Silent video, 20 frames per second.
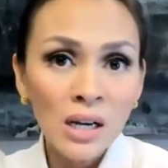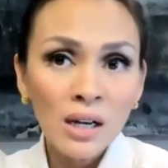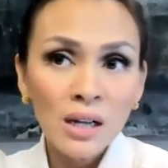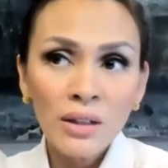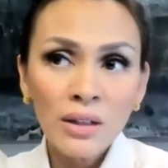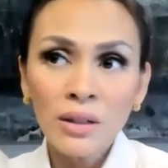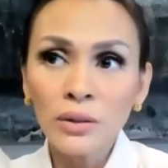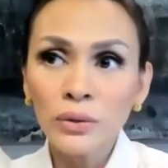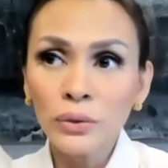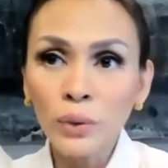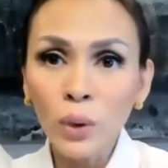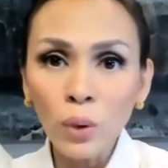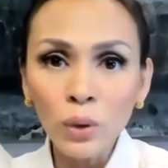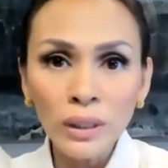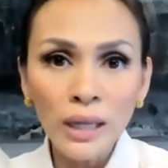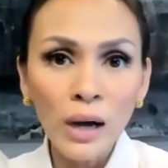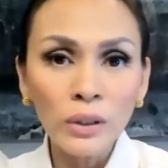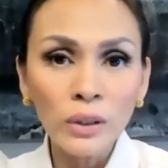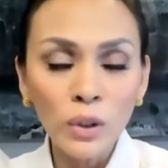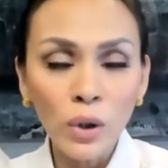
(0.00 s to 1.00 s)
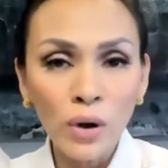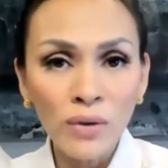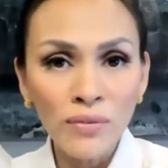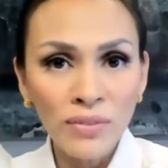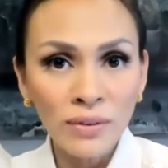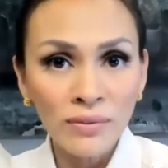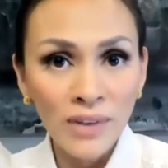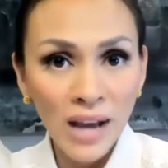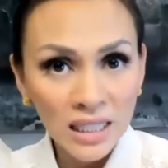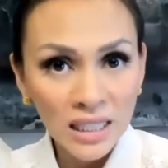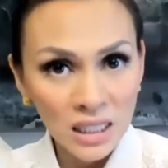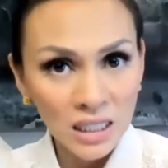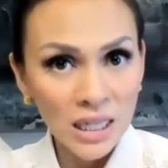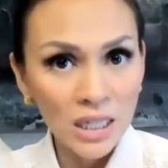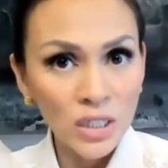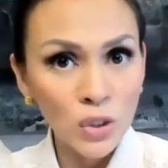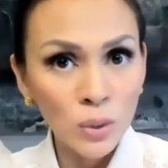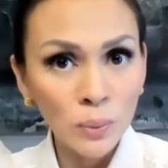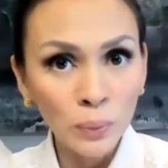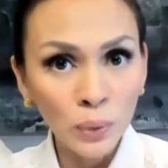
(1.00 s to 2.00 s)
The rollout of the
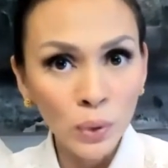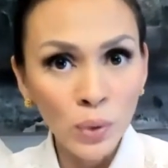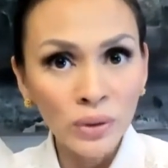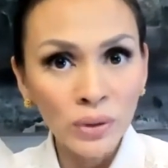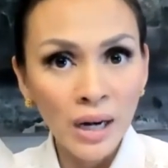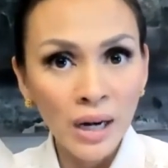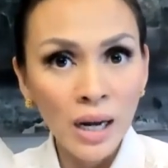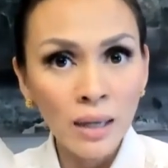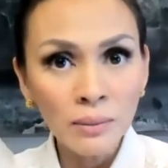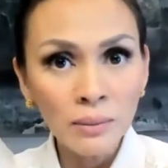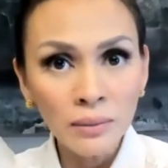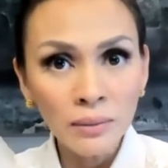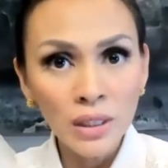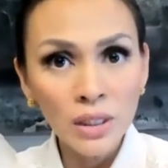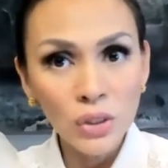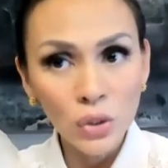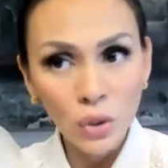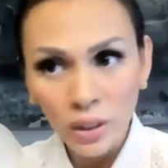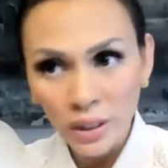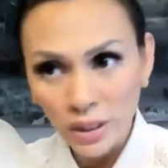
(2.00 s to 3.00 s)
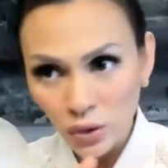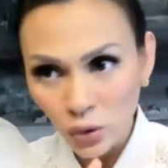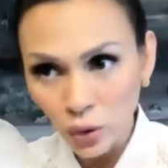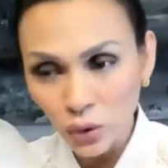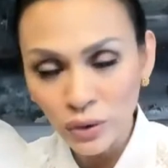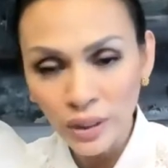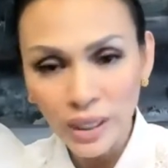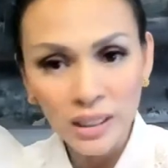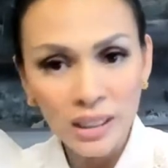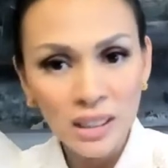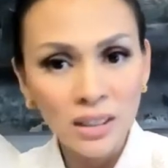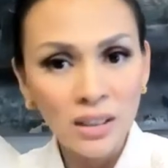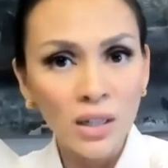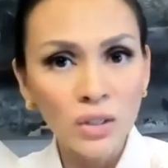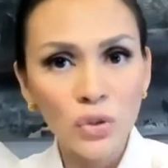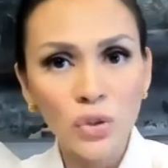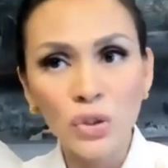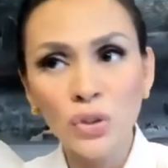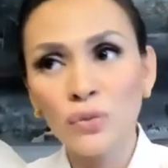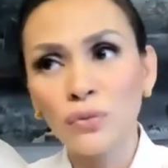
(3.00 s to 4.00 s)
vaccination program is already not
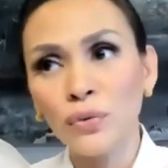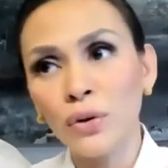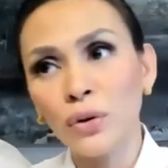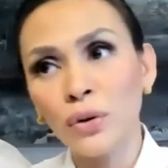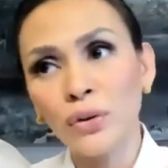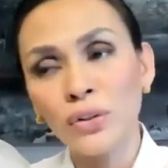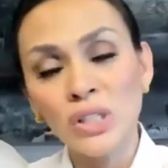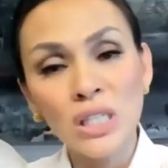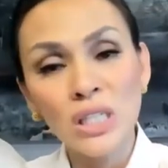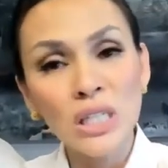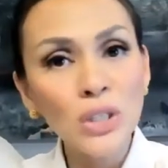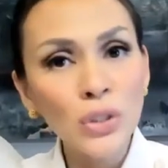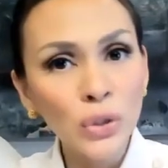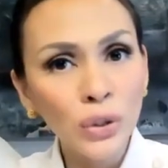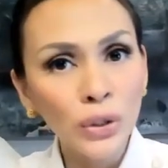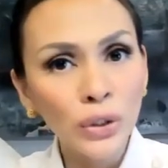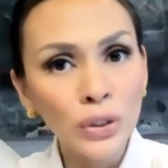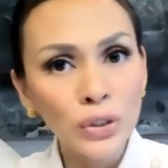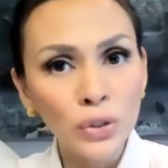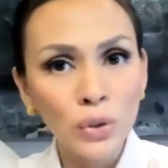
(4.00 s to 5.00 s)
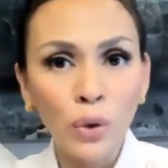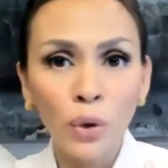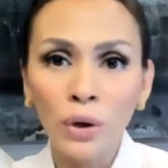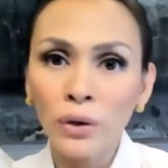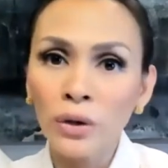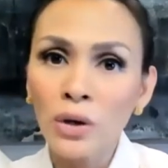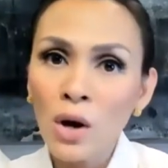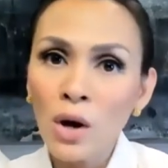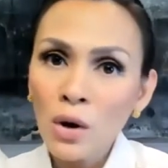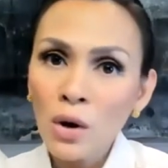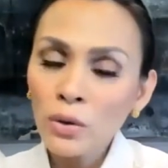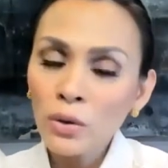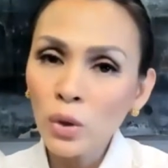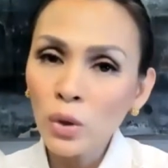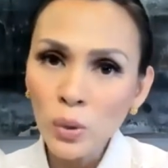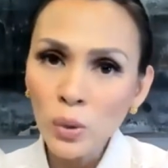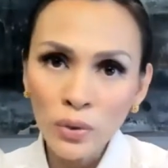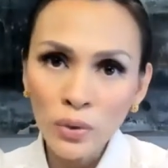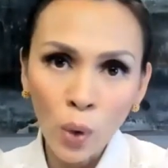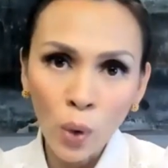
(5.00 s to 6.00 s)
just for seniors or
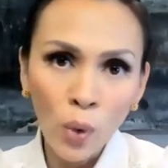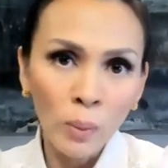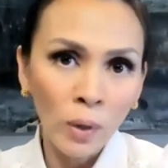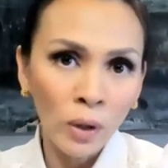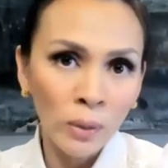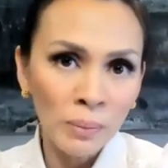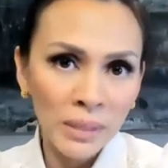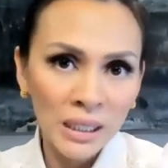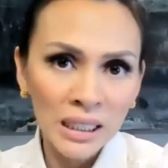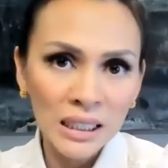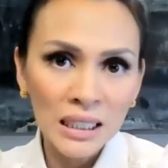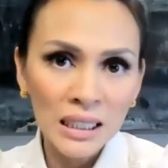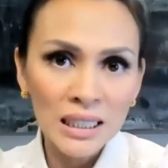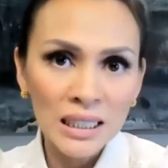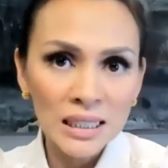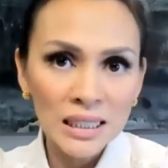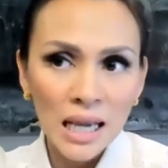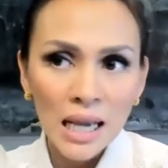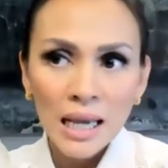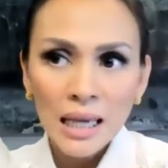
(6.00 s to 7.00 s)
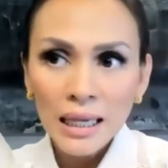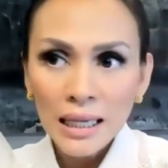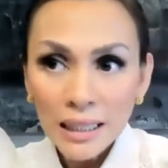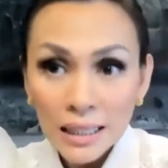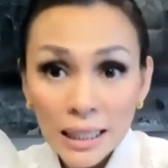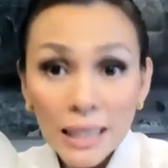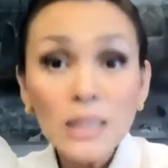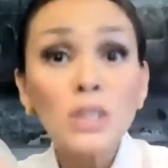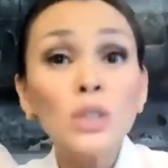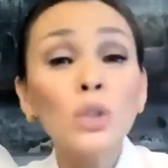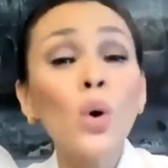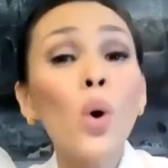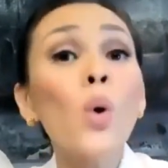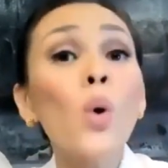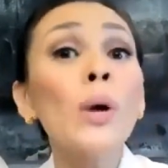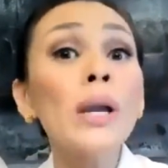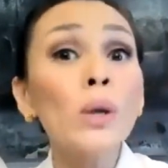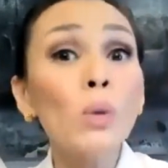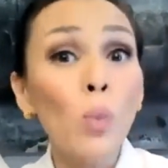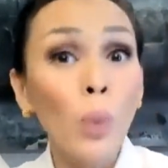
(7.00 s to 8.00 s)
those with comorbidities. It's
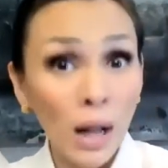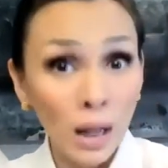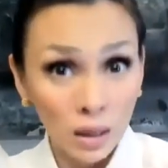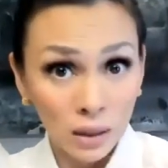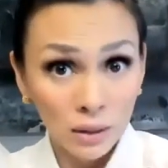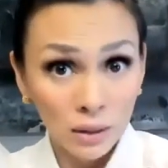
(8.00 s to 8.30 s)
going well.